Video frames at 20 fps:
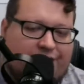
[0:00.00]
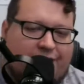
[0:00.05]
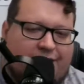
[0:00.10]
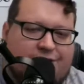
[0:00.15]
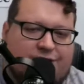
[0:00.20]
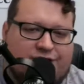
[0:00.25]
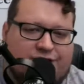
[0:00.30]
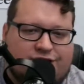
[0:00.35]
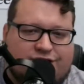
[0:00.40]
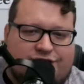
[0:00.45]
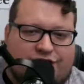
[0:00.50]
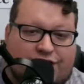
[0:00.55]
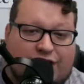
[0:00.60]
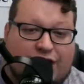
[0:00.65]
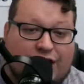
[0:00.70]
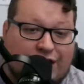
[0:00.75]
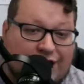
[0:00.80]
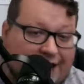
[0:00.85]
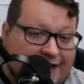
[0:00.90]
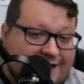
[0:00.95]
I'm just a
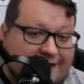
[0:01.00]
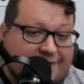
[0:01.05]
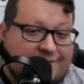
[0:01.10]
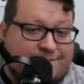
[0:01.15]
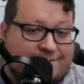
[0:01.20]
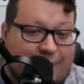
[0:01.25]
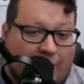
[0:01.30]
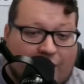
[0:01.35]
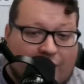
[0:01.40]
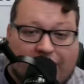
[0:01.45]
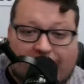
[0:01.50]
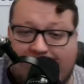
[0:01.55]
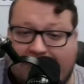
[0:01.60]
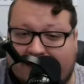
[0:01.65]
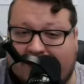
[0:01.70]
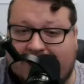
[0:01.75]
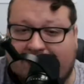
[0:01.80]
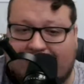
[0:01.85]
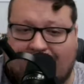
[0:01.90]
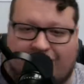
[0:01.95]
collective
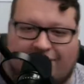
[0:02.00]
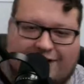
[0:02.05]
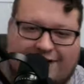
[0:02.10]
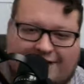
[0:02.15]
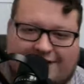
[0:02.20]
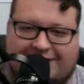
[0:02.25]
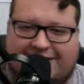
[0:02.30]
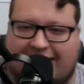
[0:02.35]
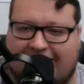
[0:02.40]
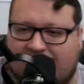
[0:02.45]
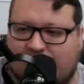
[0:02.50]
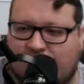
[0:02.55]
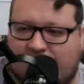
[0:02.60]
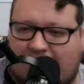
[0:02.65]
bargaining organization.